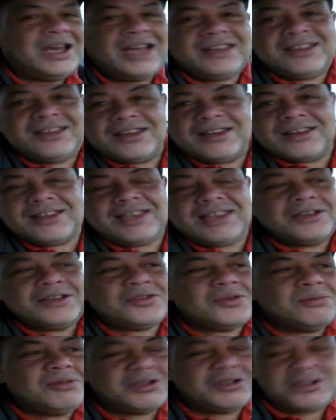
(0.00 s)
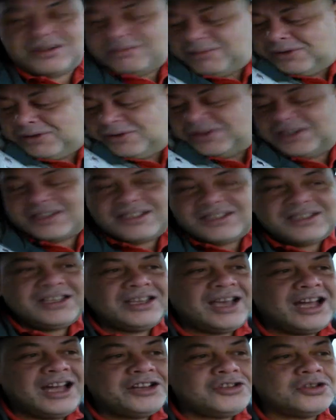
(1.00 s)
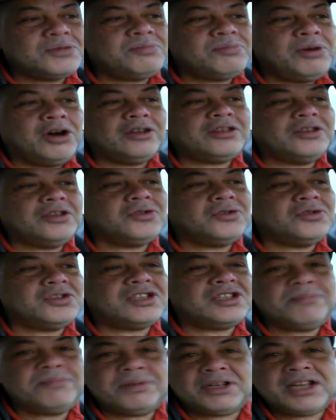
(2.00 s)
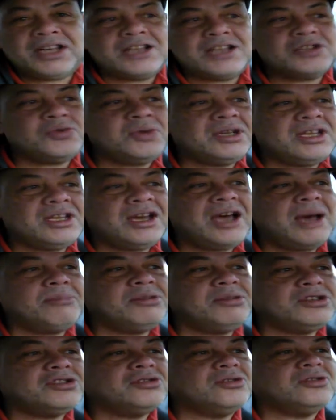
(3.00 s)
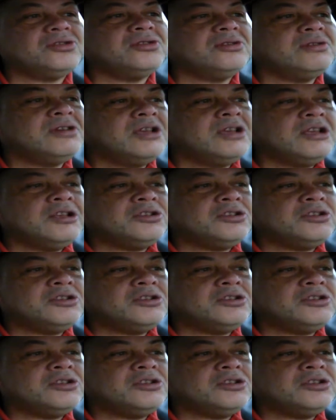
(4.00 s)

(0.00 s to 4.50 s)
I didn't care too much about this thing. I just bought it to sympathize with the Habas, you know.